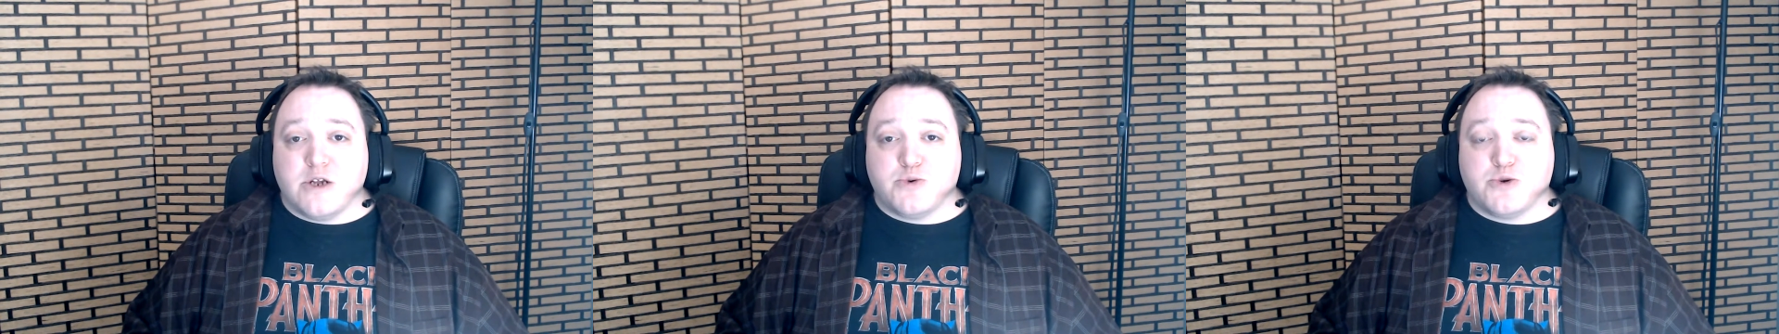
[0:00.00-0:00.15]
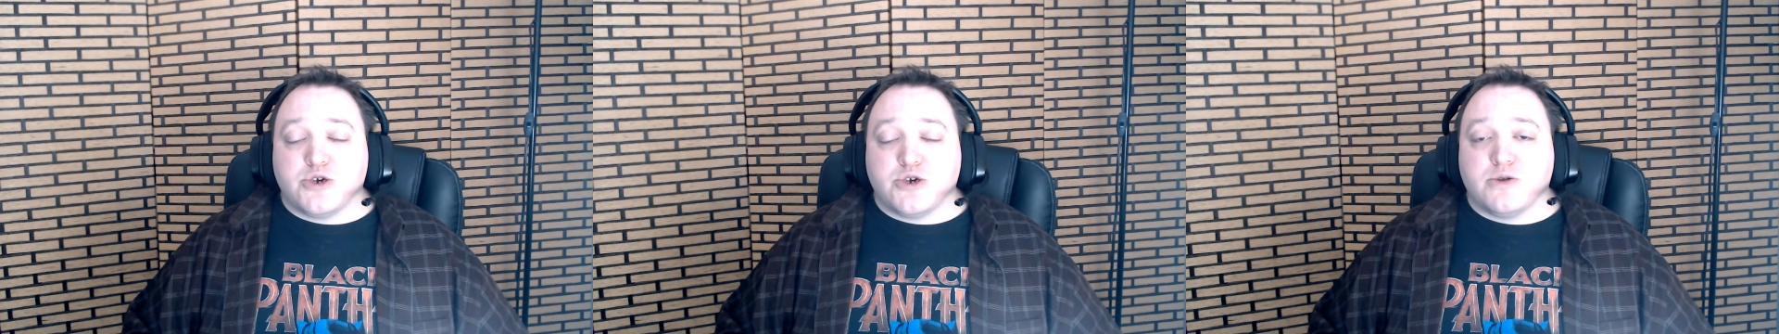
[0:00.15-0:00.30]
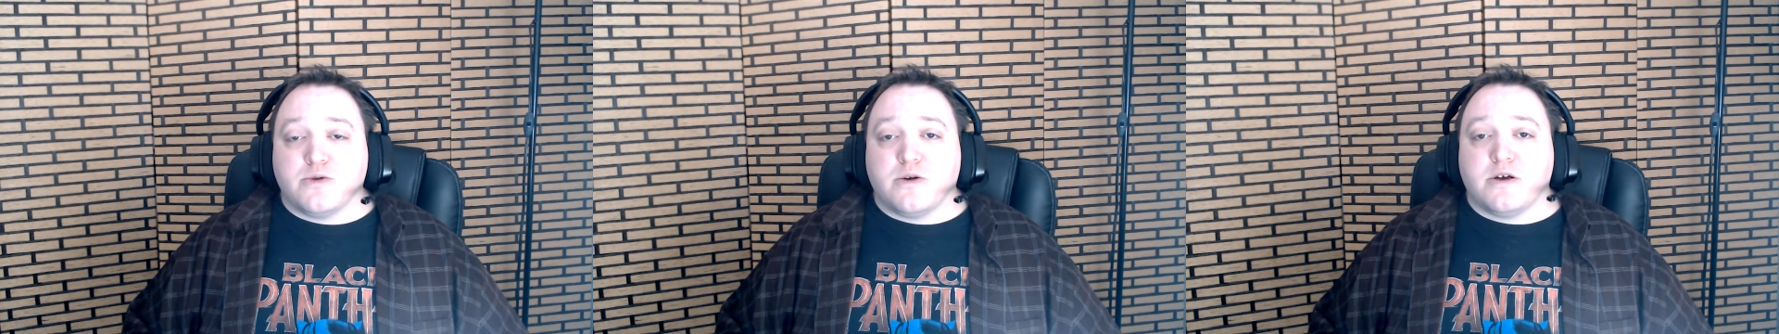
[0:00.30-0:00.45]

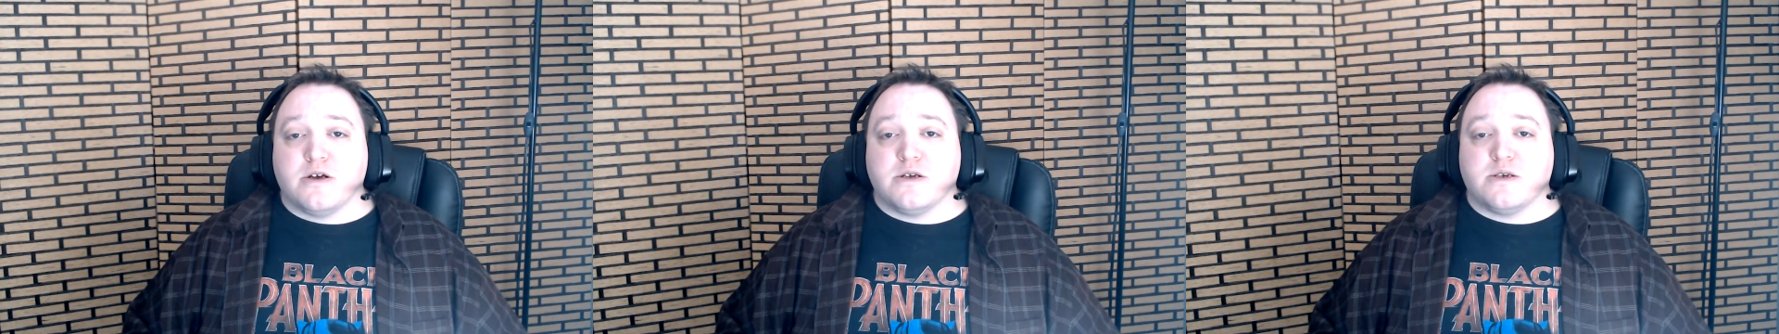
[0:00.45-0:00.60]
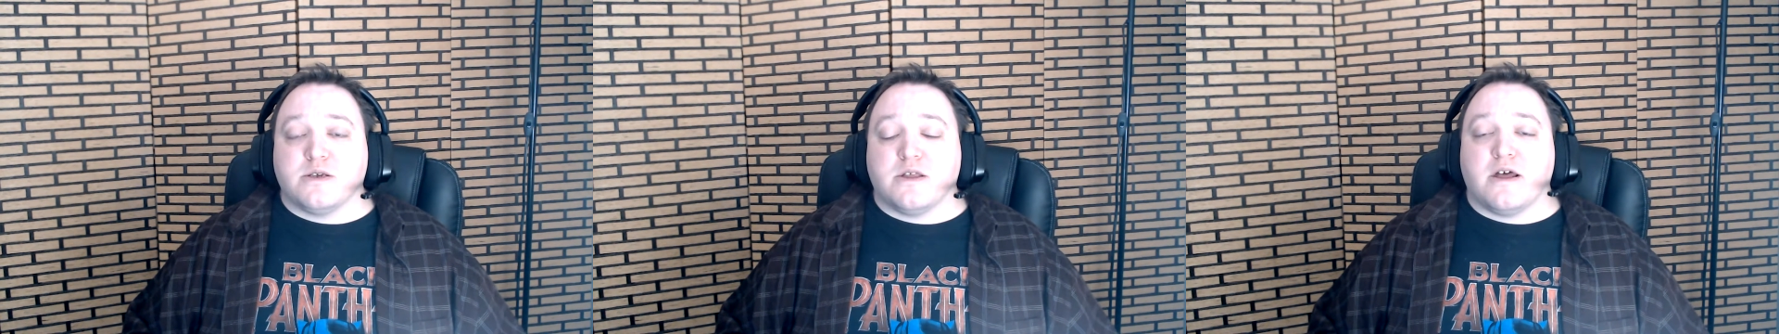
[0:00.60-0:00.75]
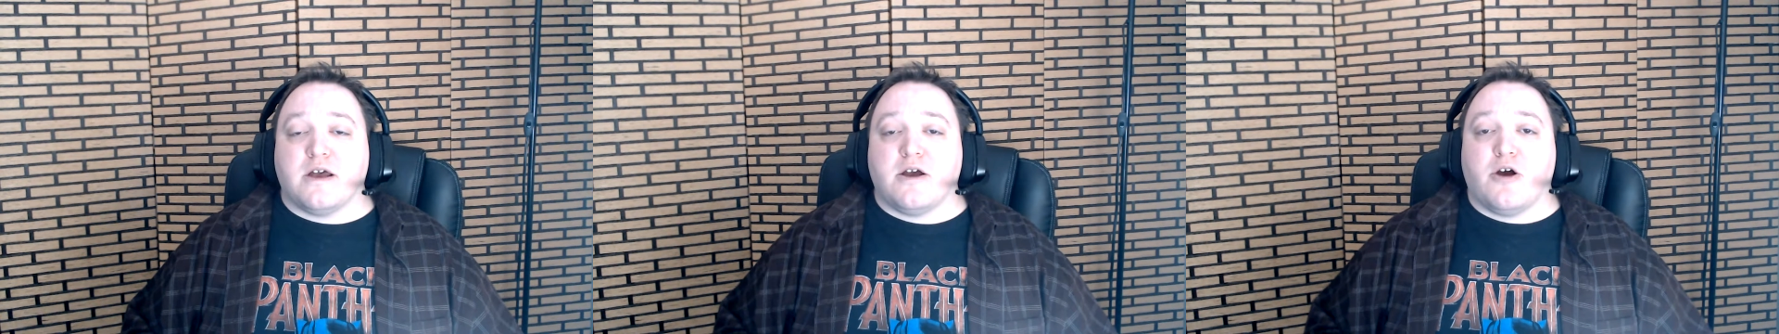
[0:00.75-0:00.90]
which because
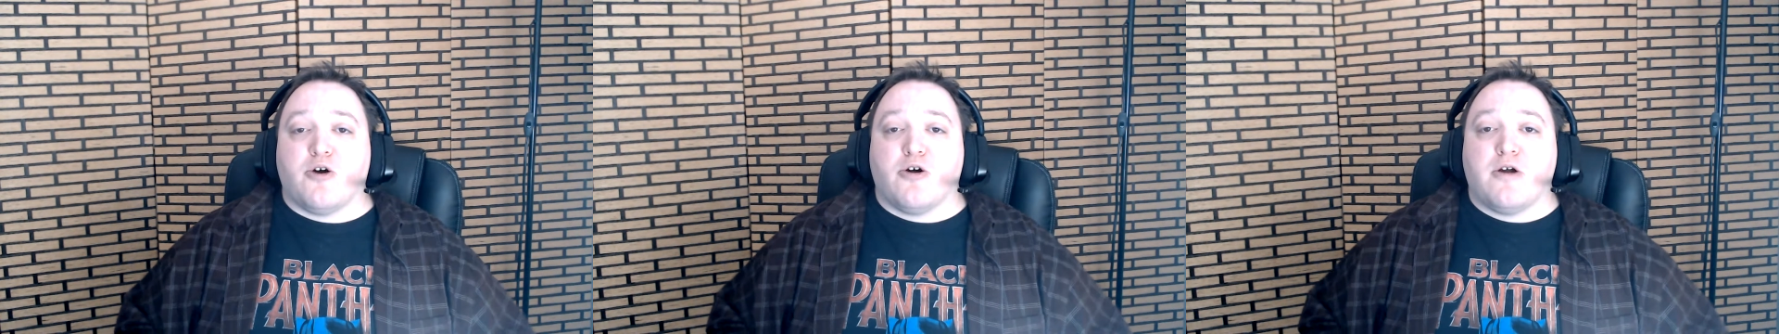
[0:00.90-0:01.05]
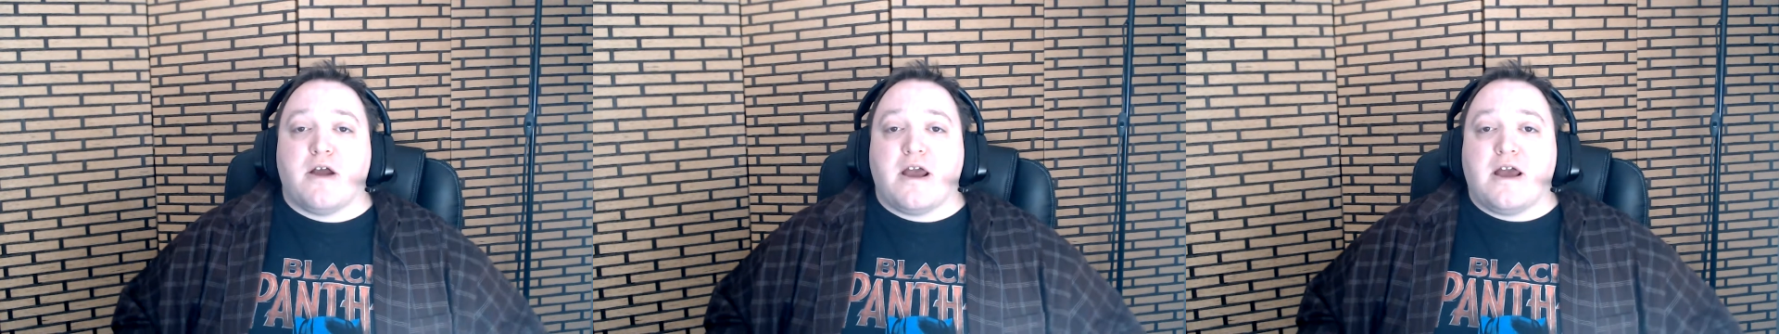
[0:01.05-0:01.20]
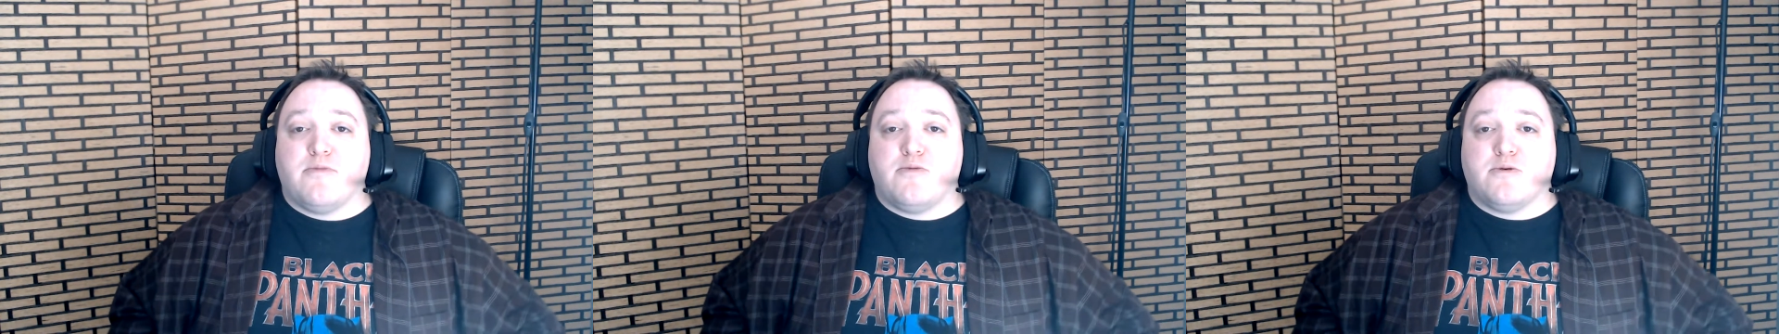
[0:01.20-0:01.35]
they are
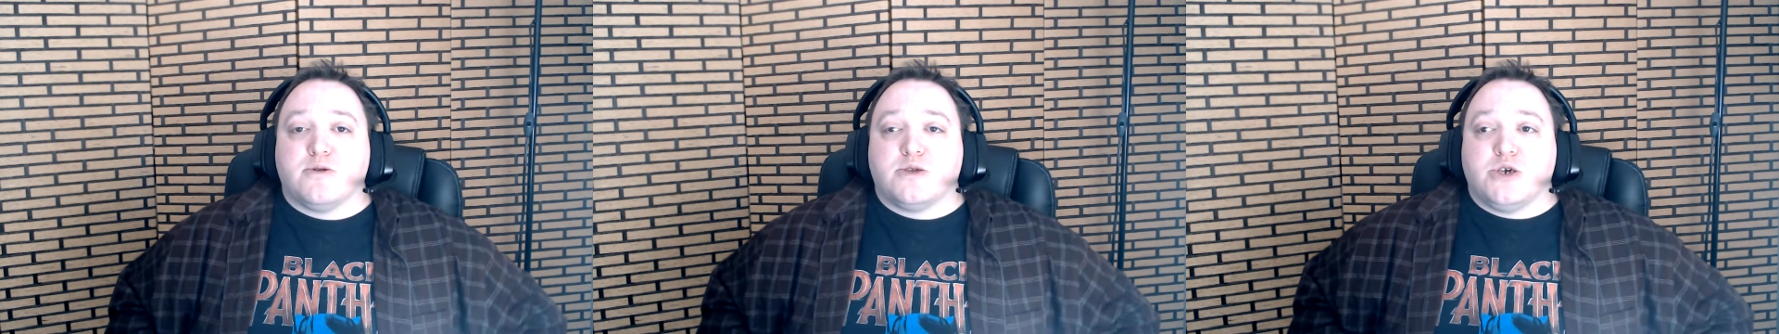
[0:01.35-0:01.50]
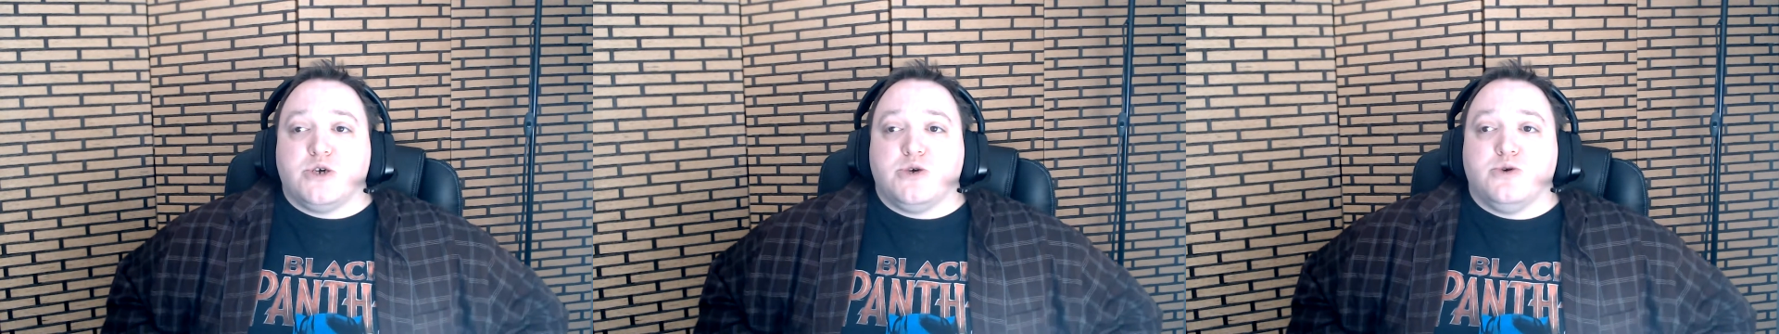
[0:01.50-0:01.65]
able to